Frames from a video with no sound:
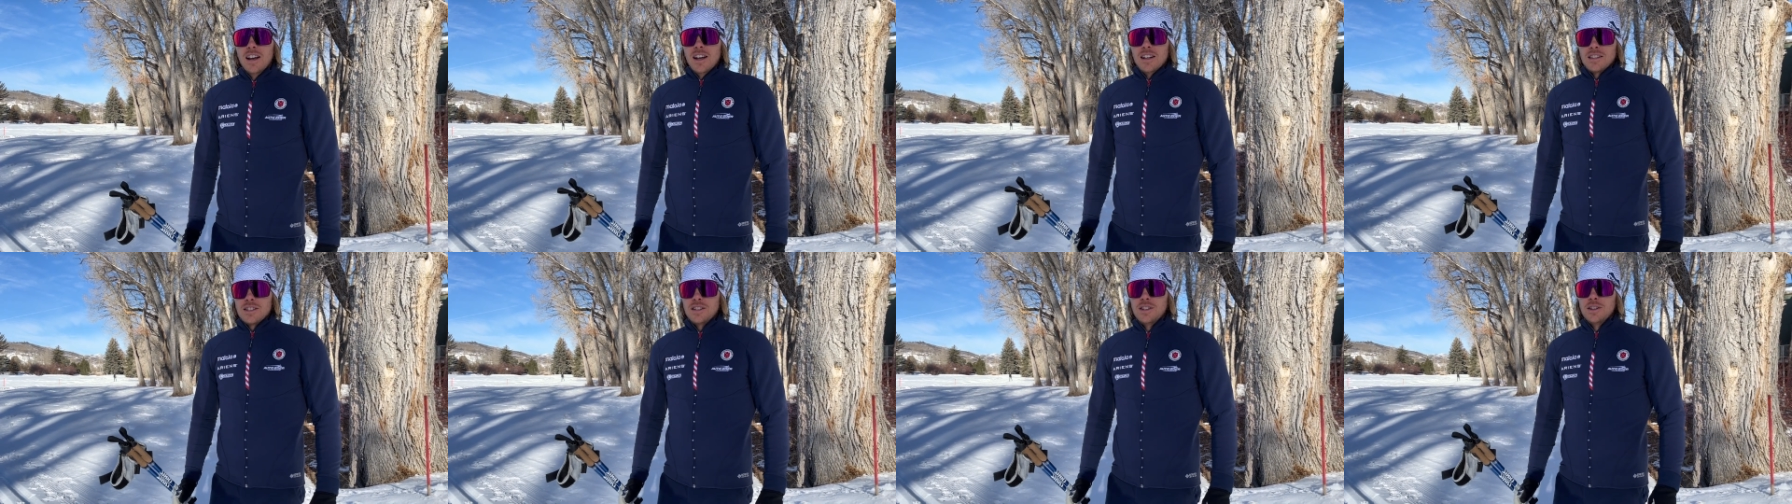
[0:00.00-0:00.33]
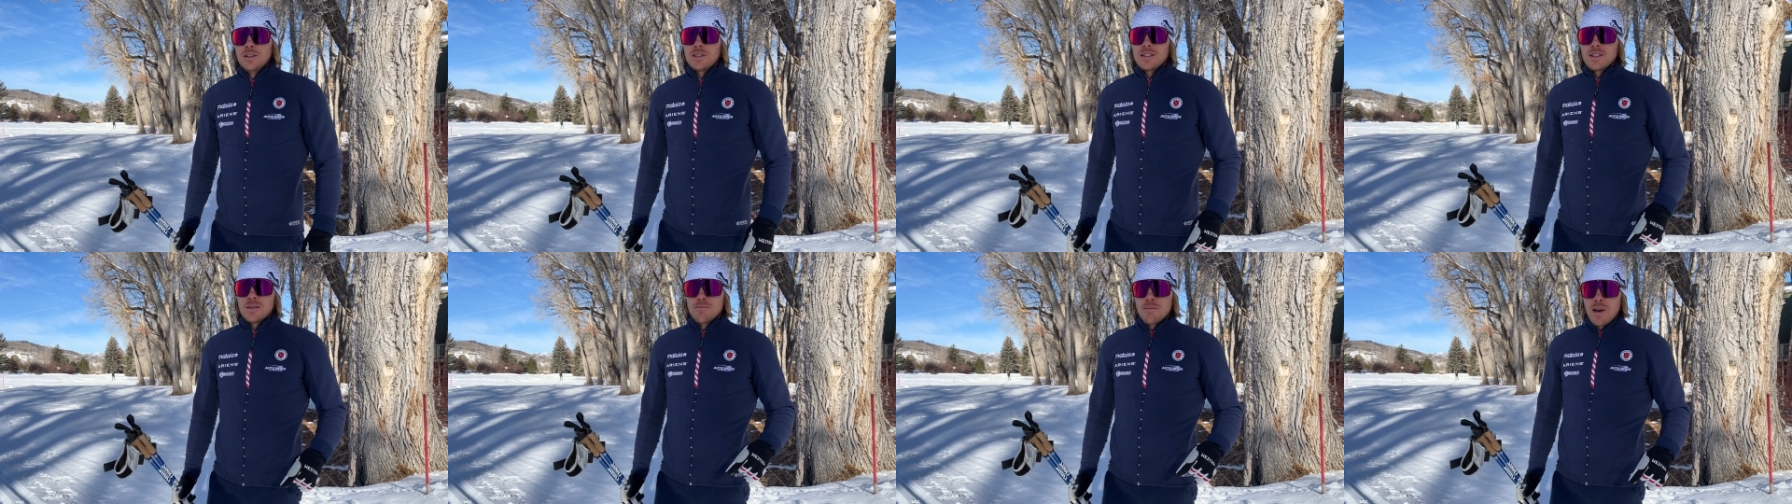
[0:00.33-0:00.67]
to do
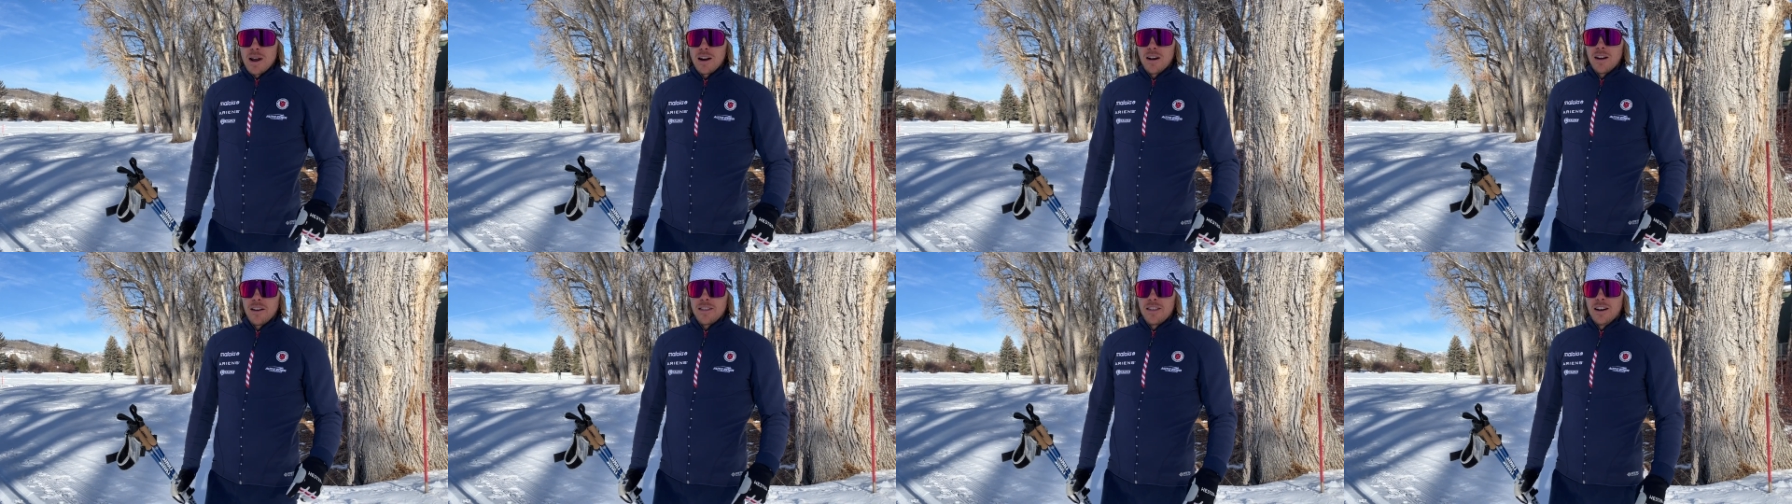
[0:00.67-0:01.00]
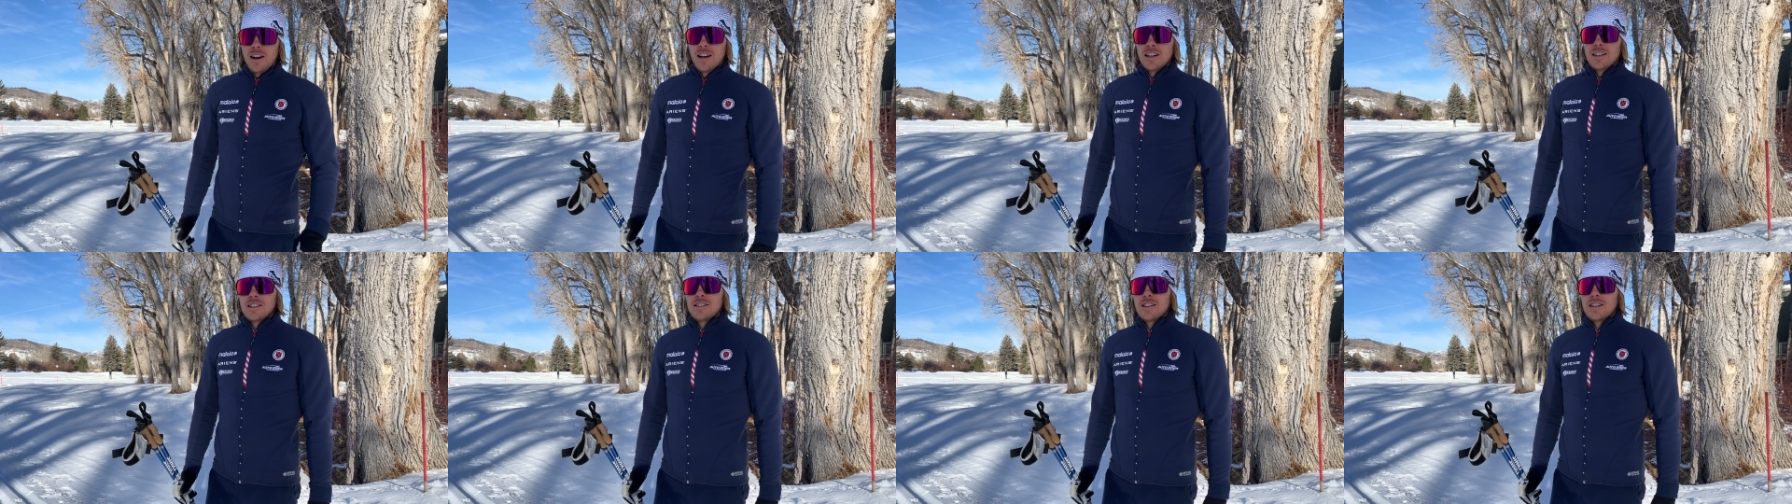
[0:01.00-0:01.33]
some
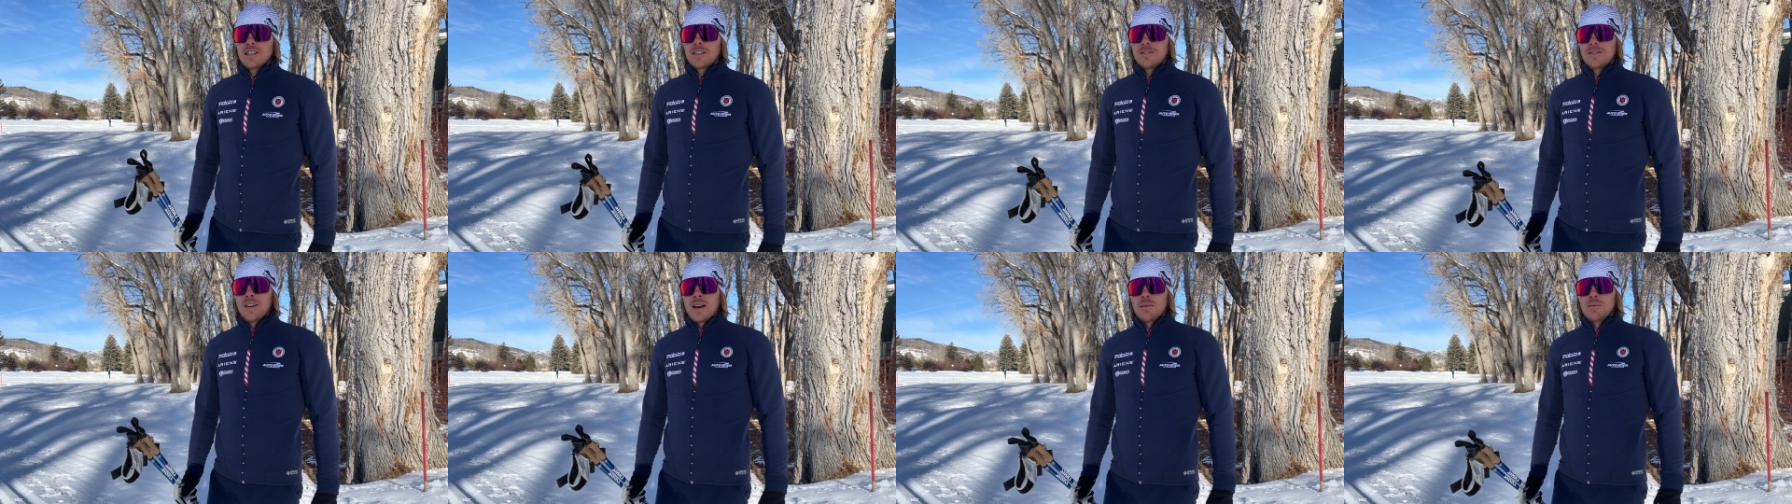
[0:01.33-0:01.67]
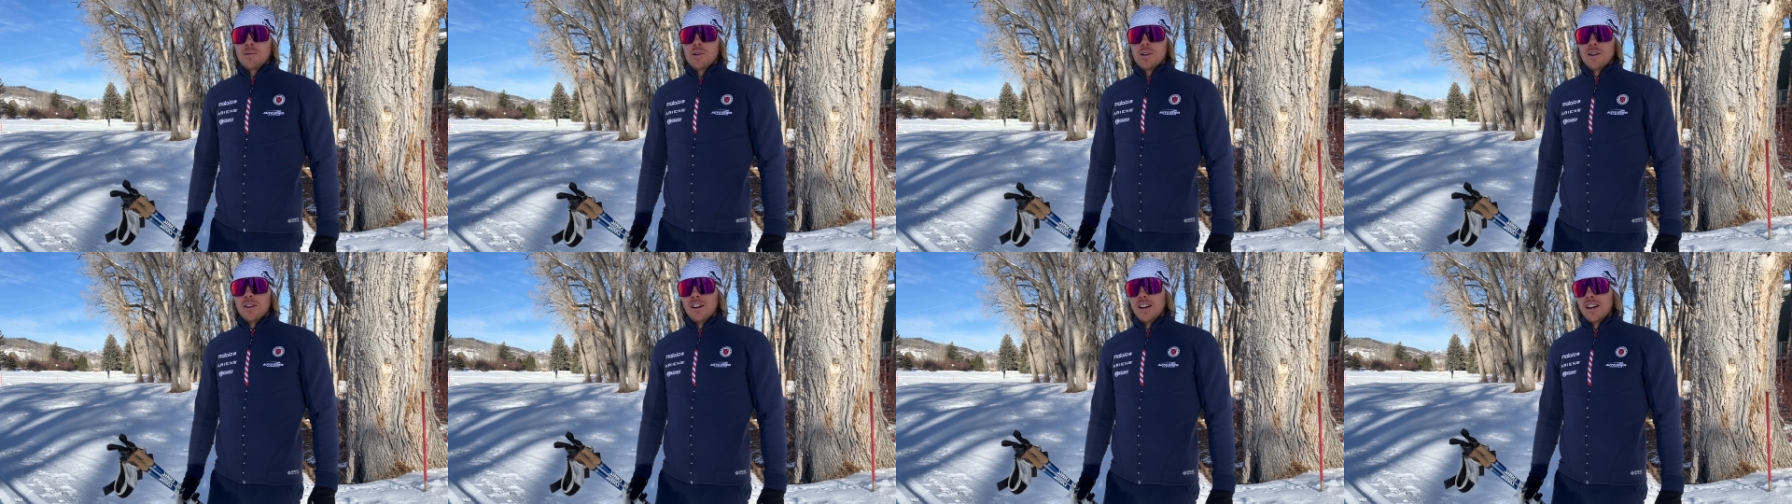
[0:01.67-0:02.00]
marathons this
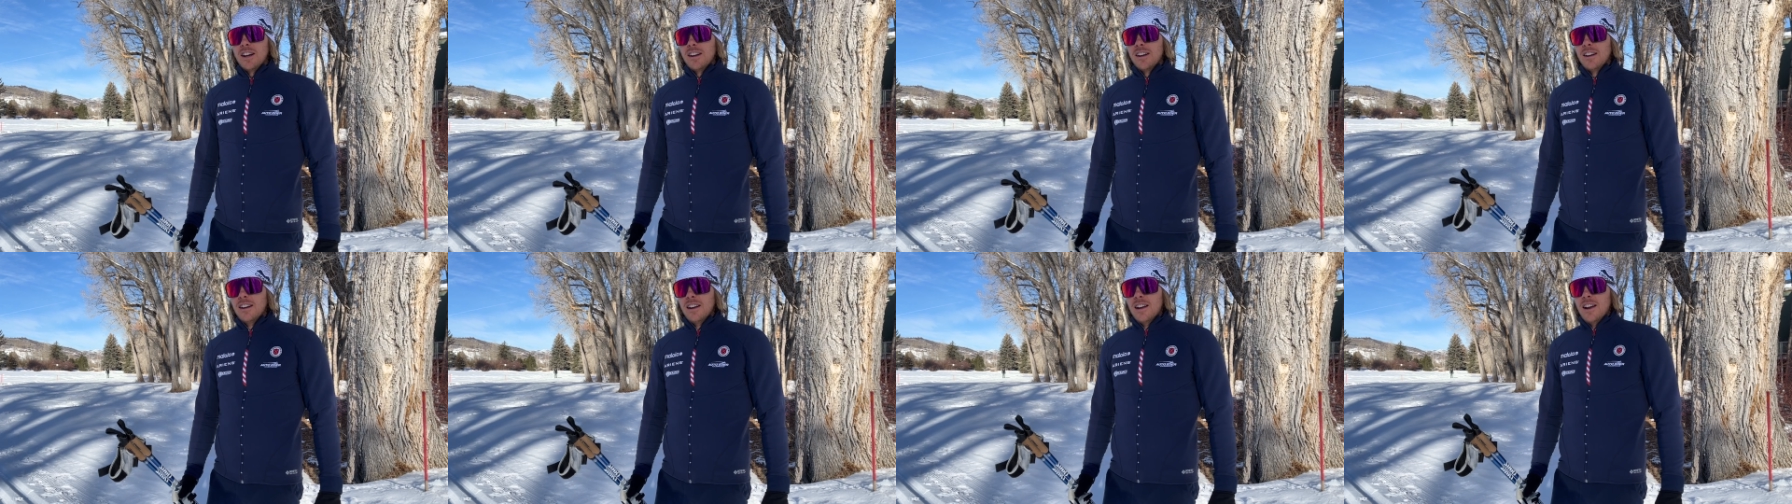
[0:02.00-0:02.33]
February.